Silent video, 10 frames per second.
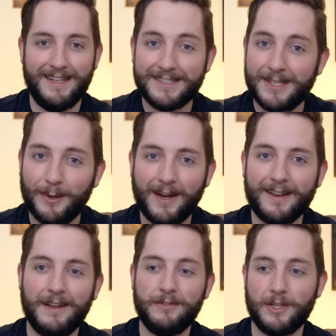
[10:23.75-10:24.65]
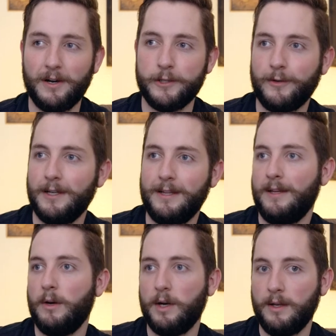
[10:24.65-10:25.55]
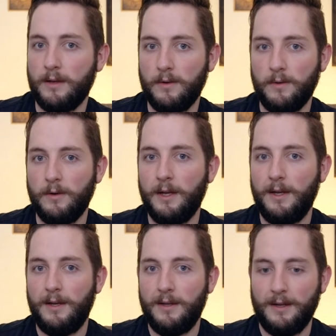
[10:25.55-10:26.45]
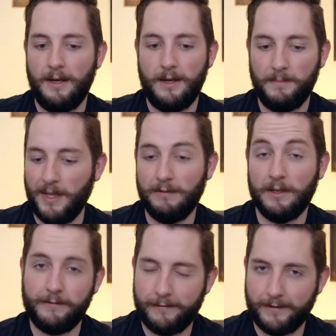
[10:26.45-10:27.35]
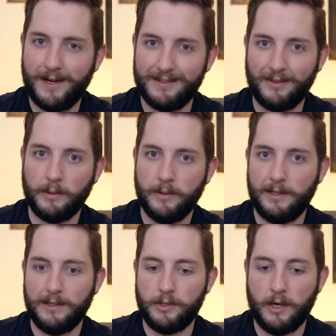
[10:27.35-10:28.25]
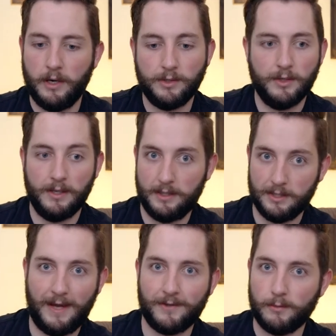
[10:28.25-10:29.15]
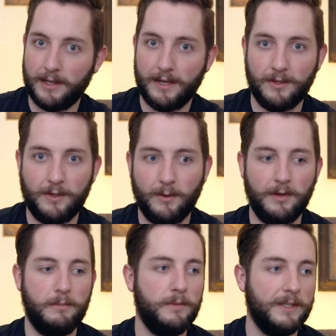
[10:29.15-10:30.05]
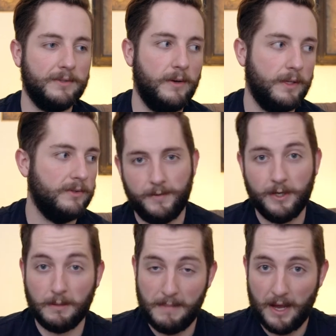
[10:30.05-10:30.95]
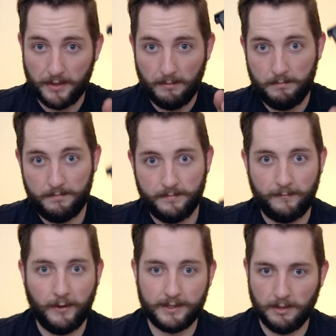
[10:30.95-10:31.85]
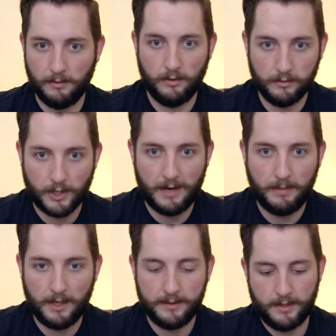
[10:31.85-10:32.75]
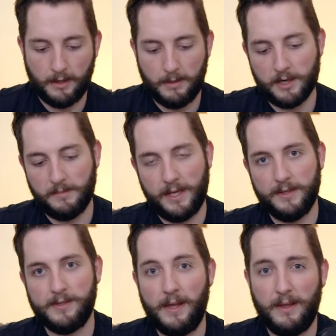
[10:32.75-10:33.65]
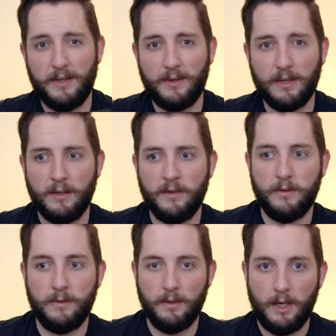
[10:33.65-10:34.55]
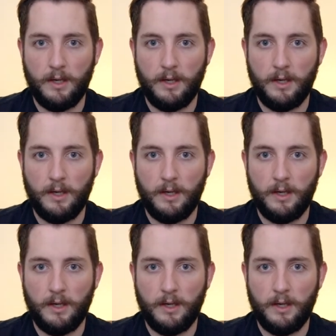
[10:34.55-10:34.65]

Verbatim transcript: it's still got enough charge for anything I want to do um, even if I forgot to throw it onto charge and I just have to run out the door in a moment's notice. You can mount the flexible tripod to the bottom of this and then you can do